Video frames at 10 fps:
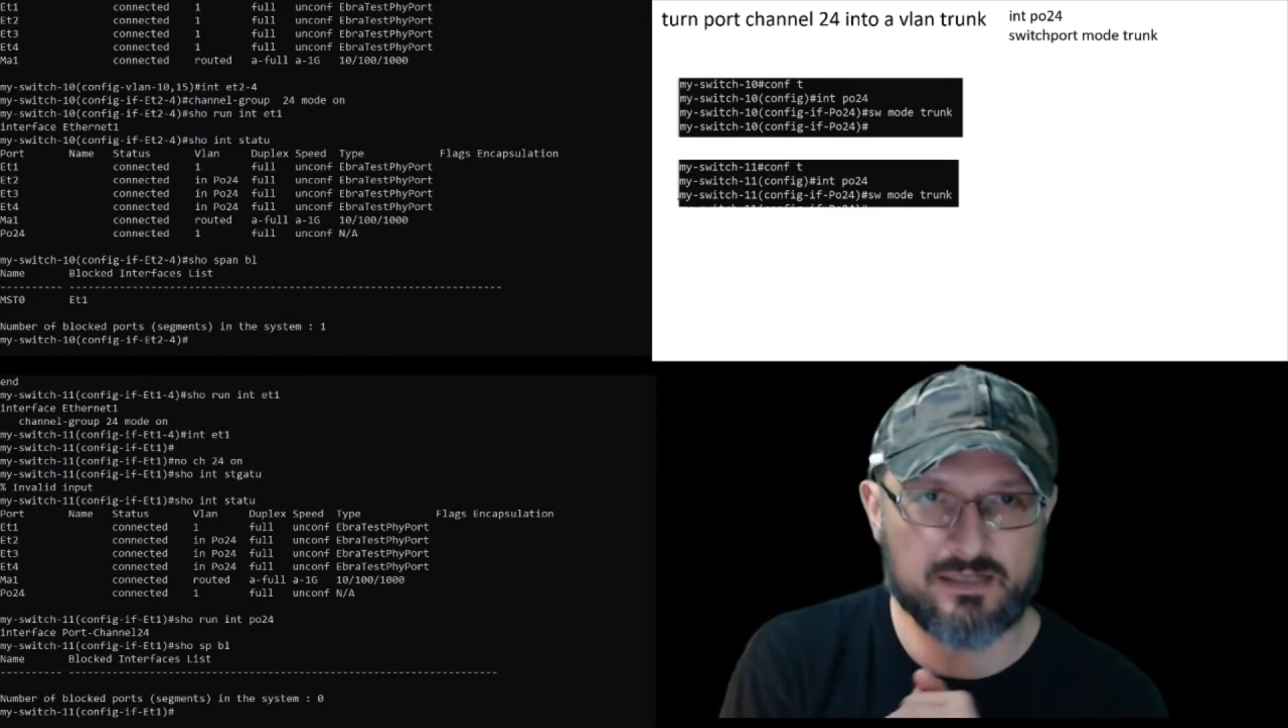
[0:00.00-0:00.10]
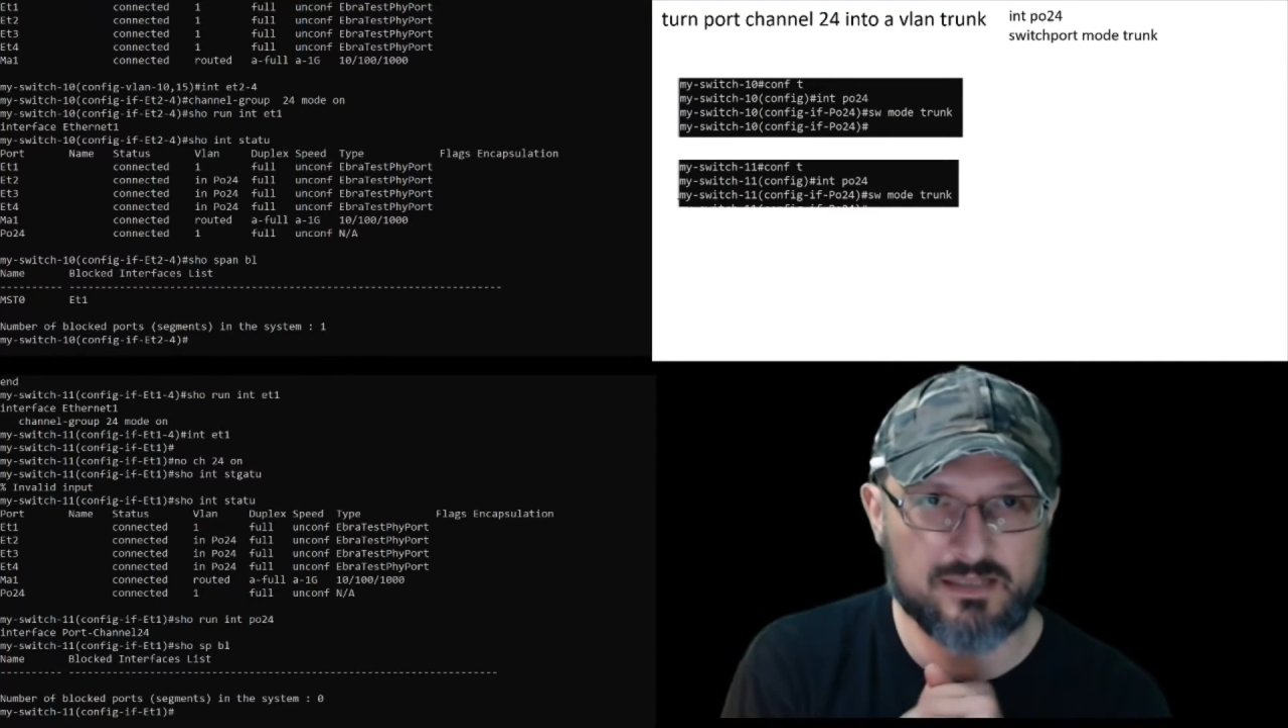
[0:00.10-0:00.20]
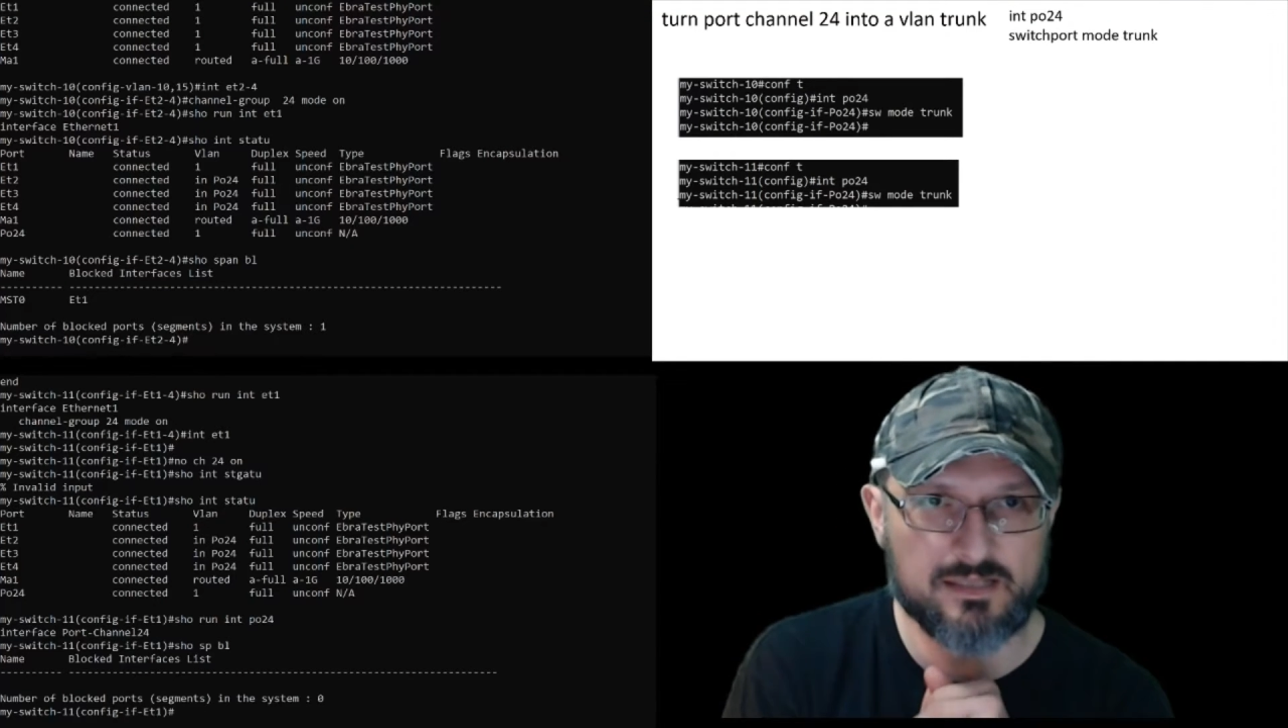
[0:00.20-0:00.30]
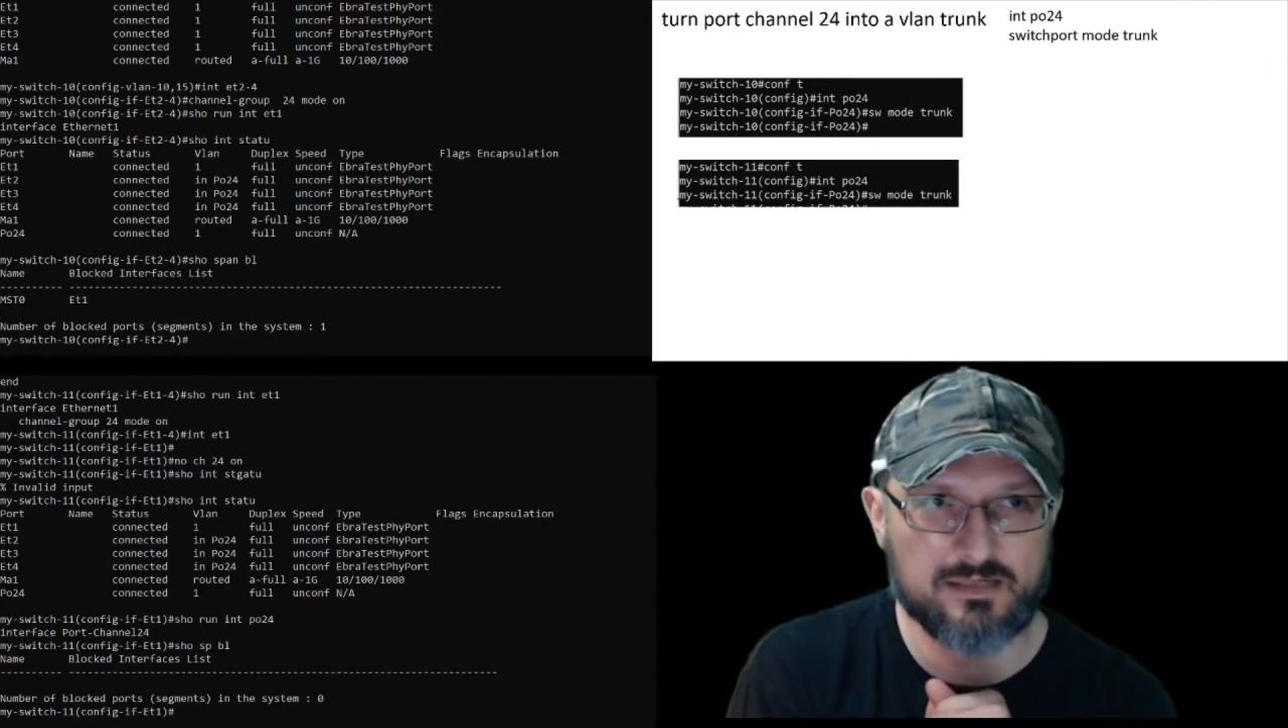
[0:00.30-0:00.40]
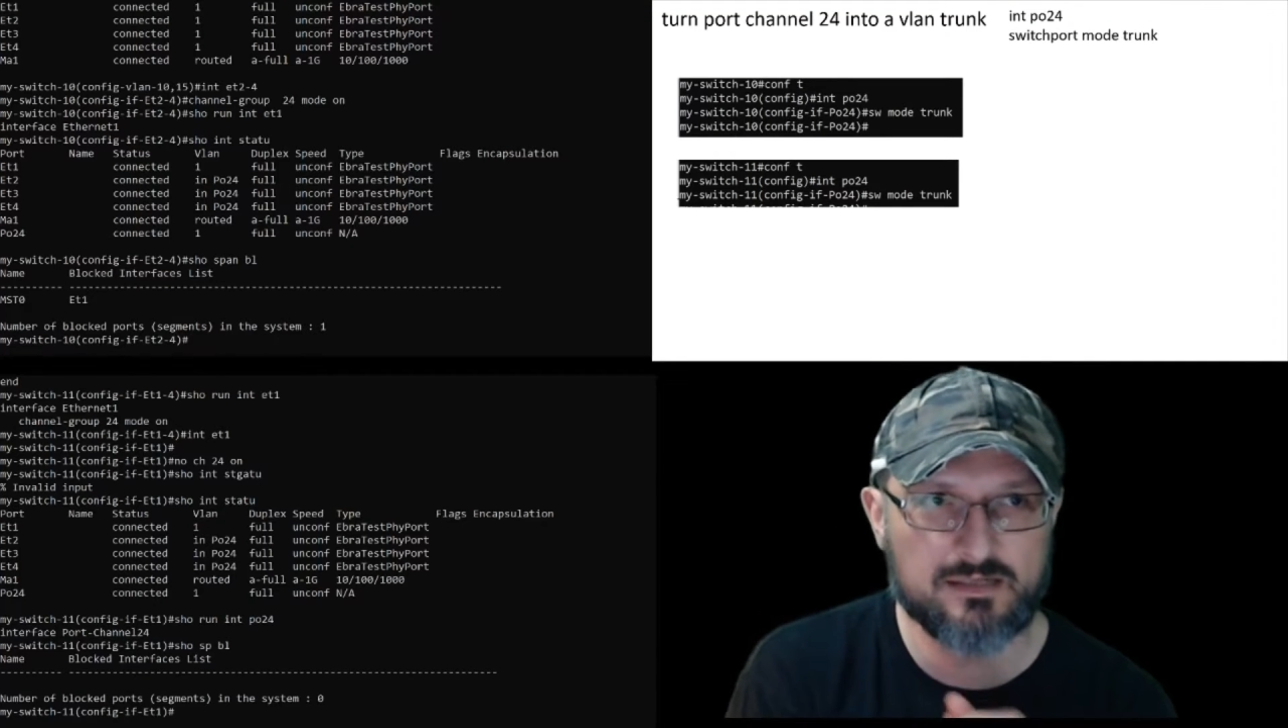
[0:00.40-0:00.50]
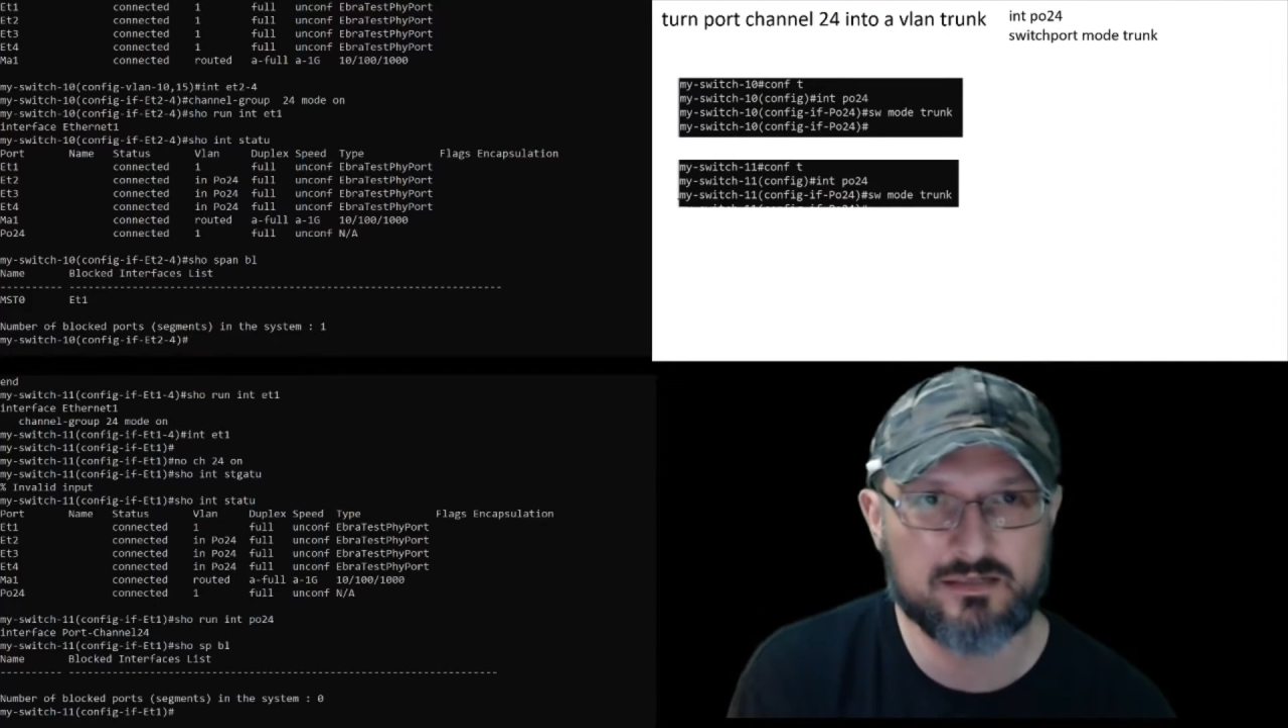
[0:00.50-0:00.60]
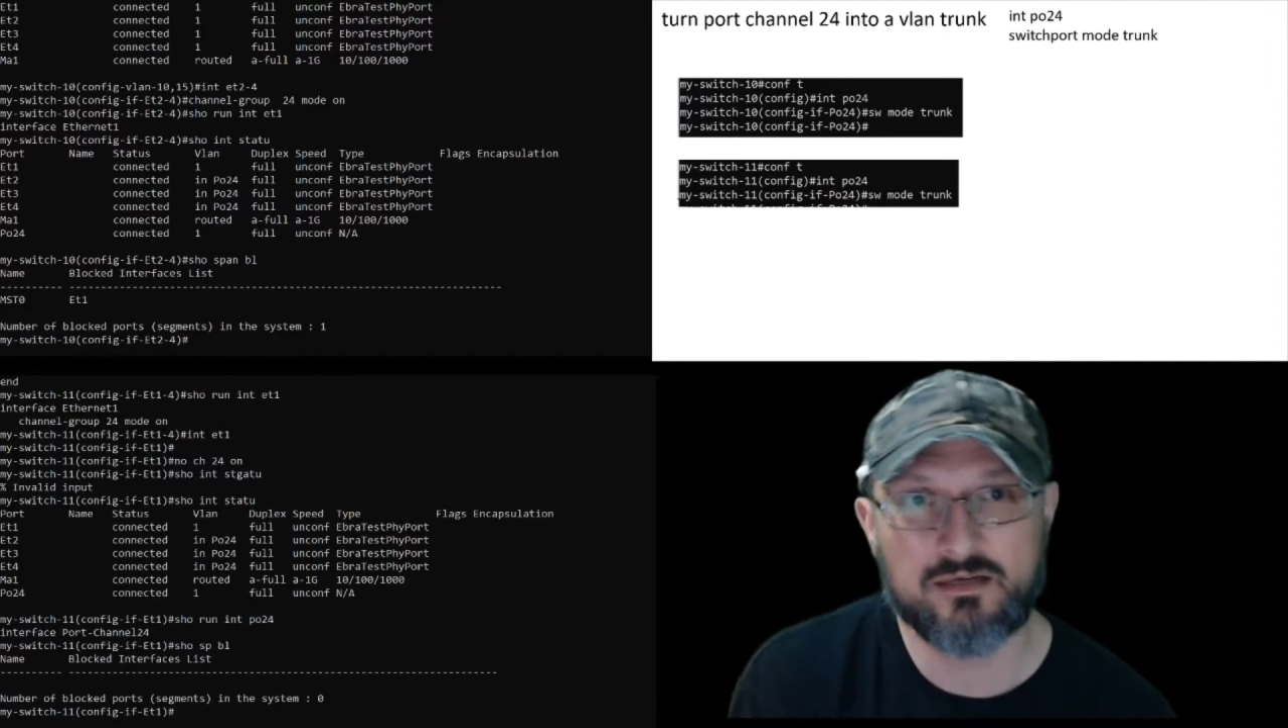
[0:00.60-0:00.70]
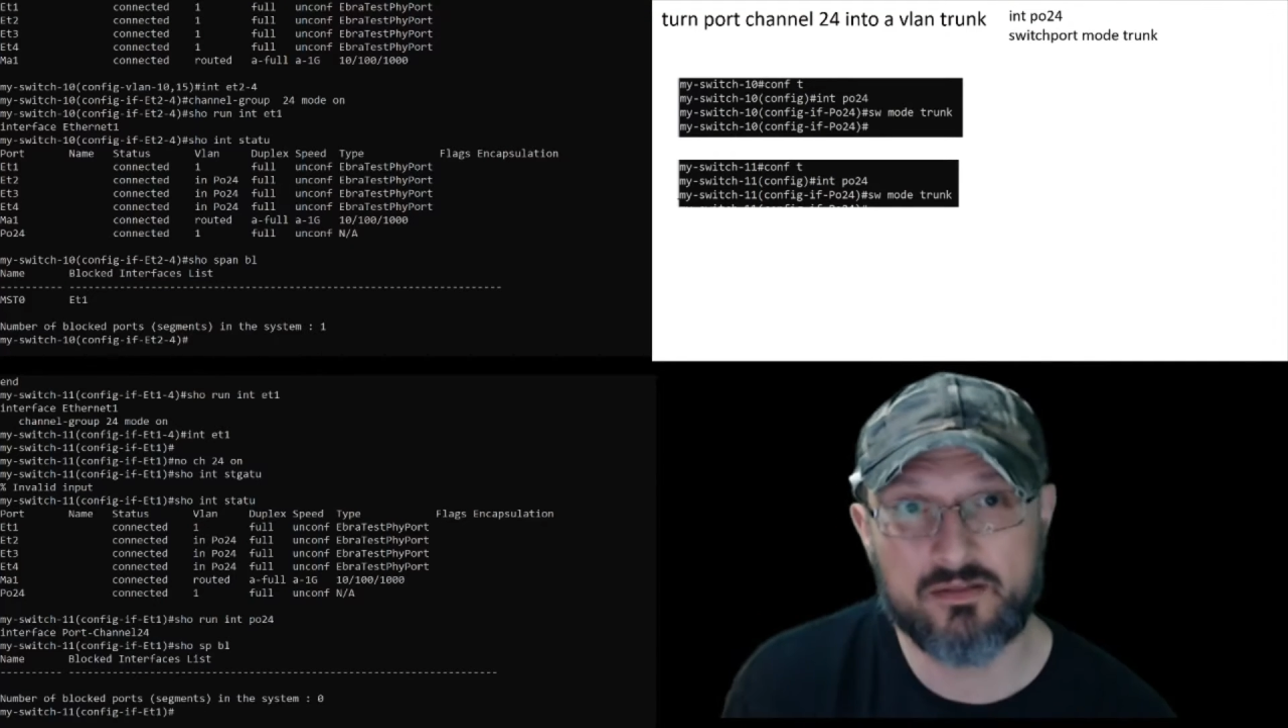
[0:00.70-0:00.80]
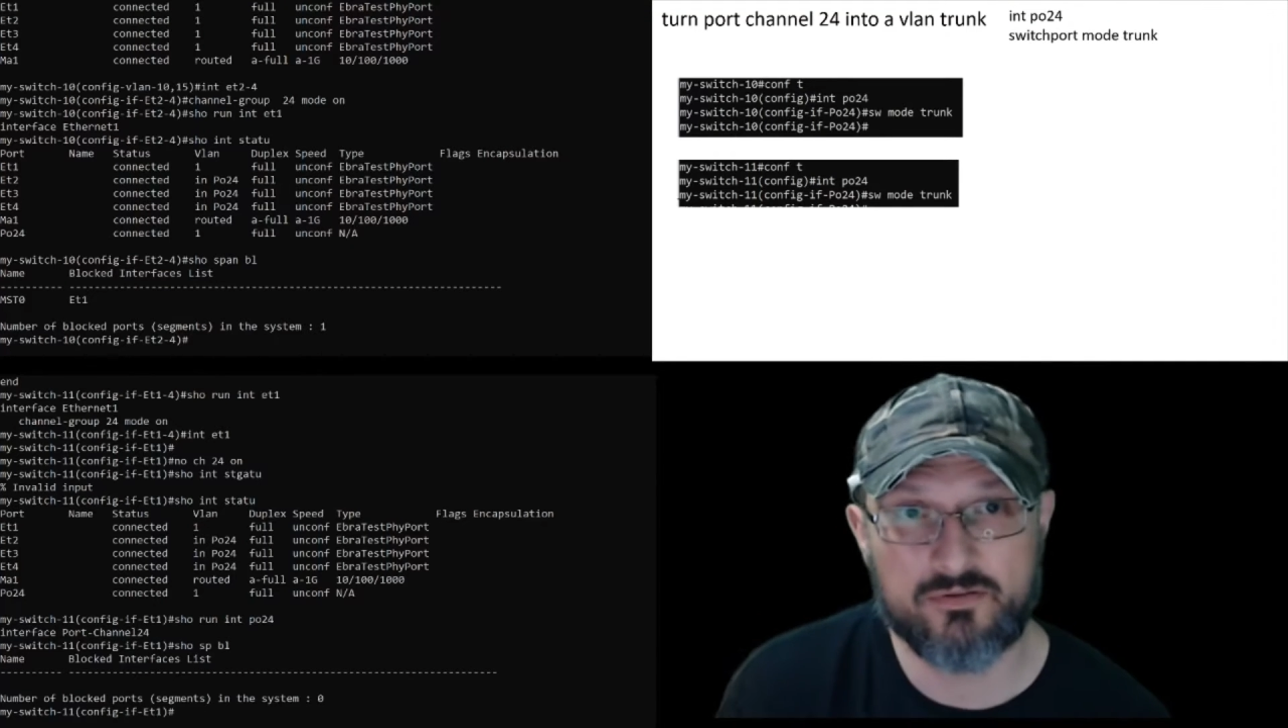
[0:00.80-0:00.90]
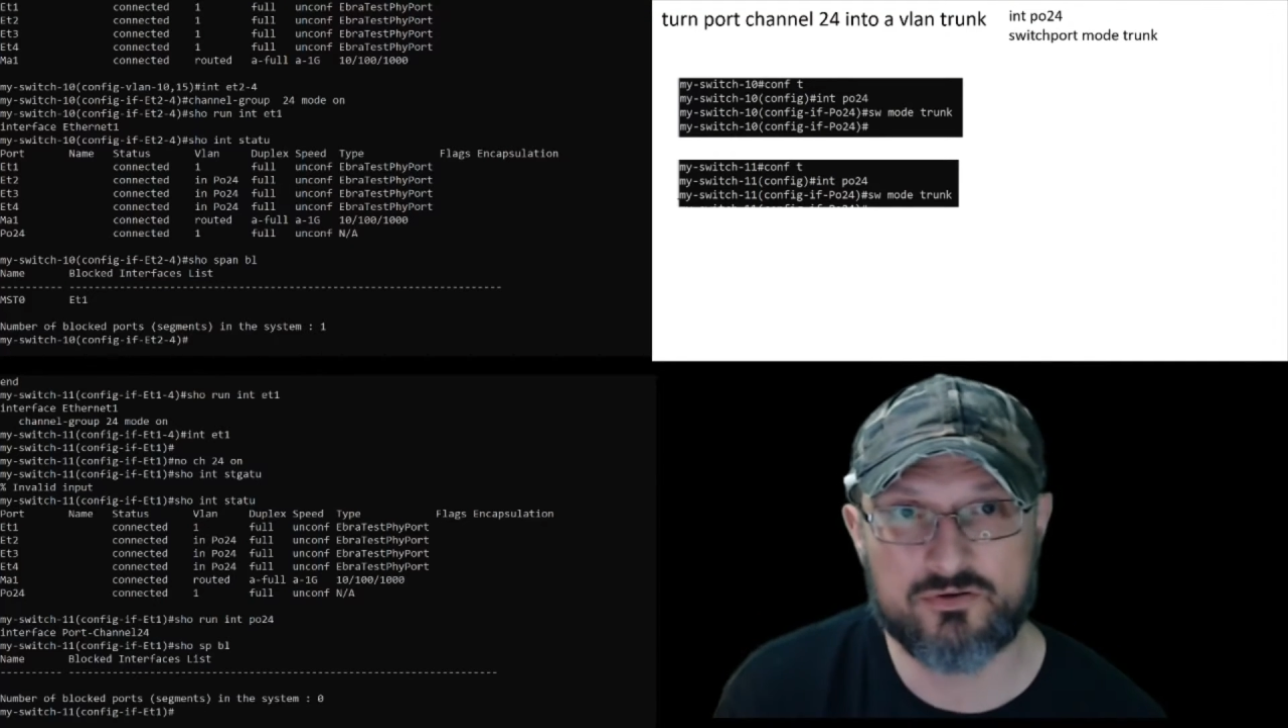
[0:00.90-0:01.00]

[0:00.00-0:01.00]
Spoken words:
the other